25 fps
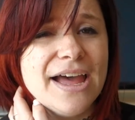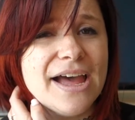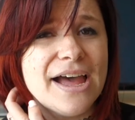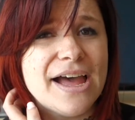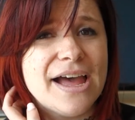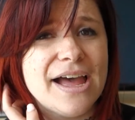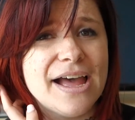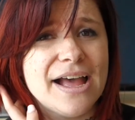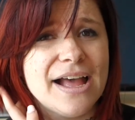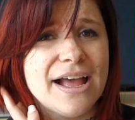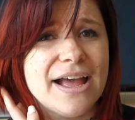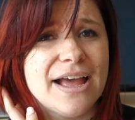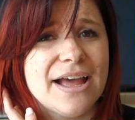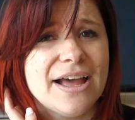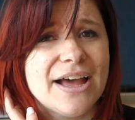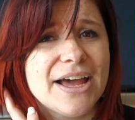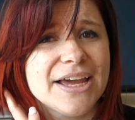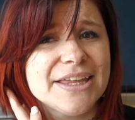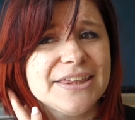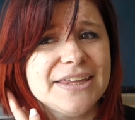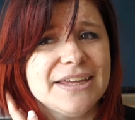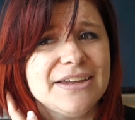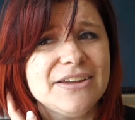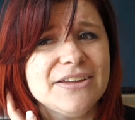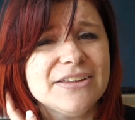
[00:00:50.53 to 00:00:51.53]

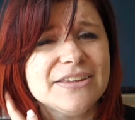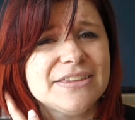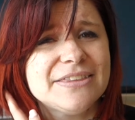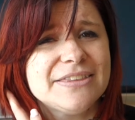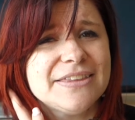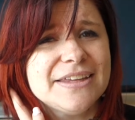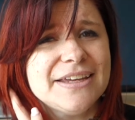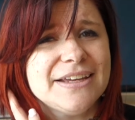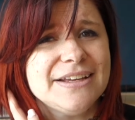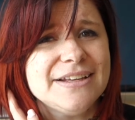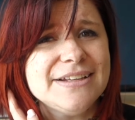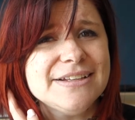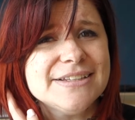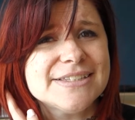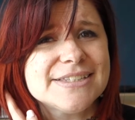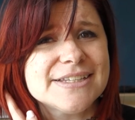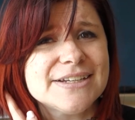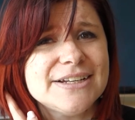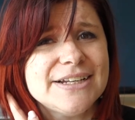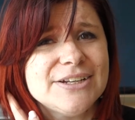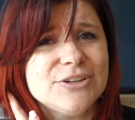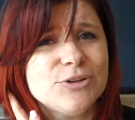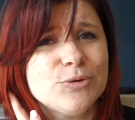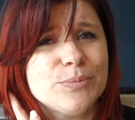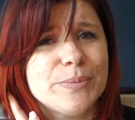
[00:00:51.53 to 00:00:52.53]
I think things are
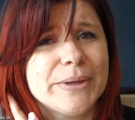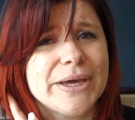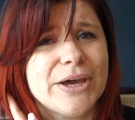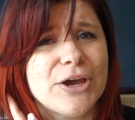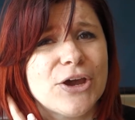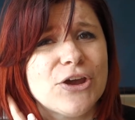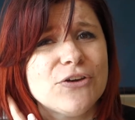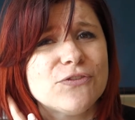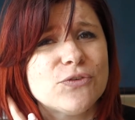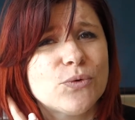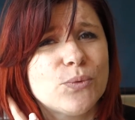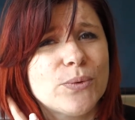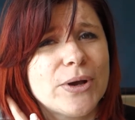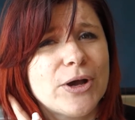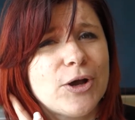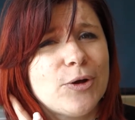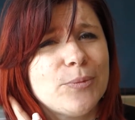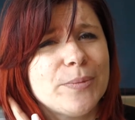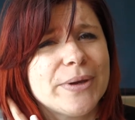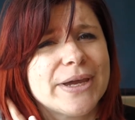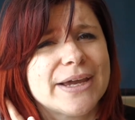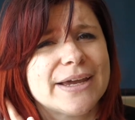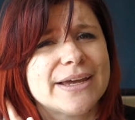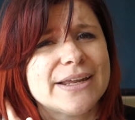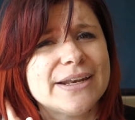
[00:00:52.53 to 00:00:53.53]
a little bit
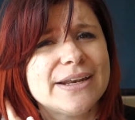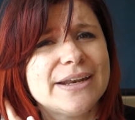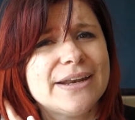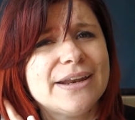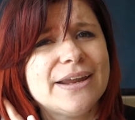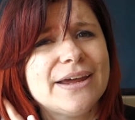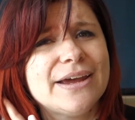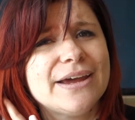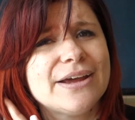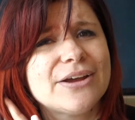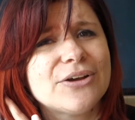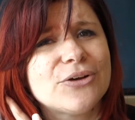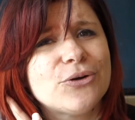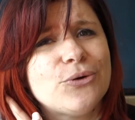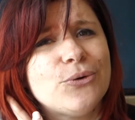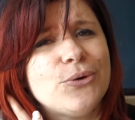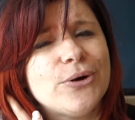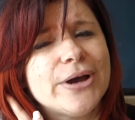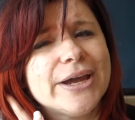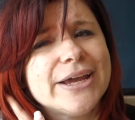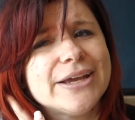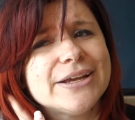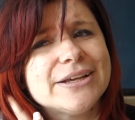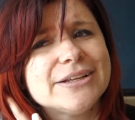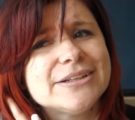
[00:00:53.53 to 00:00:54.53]
overwhelming and
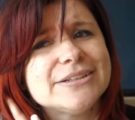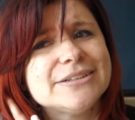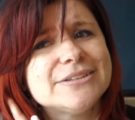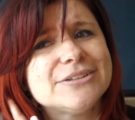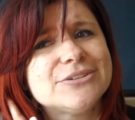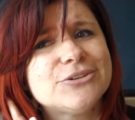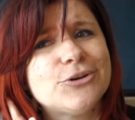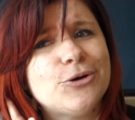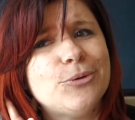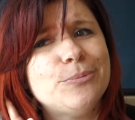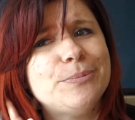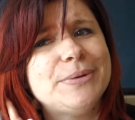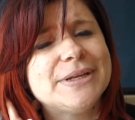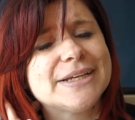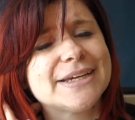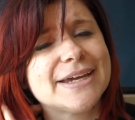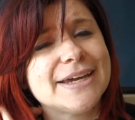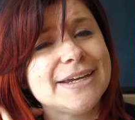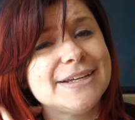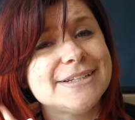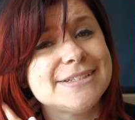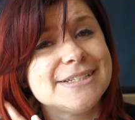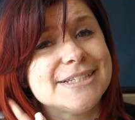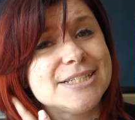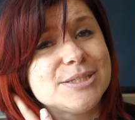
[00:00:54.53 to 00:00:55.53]
quite
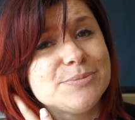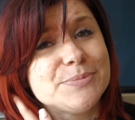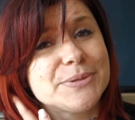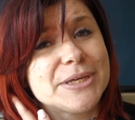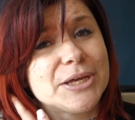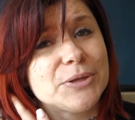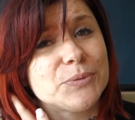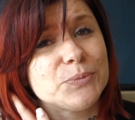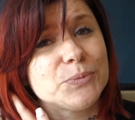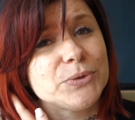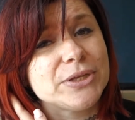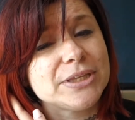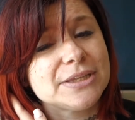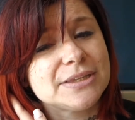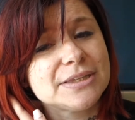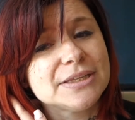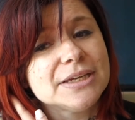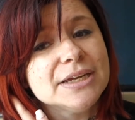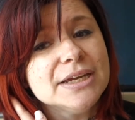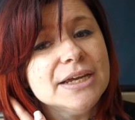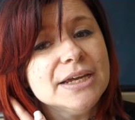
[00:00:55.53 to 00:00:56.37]
complicated to begin with,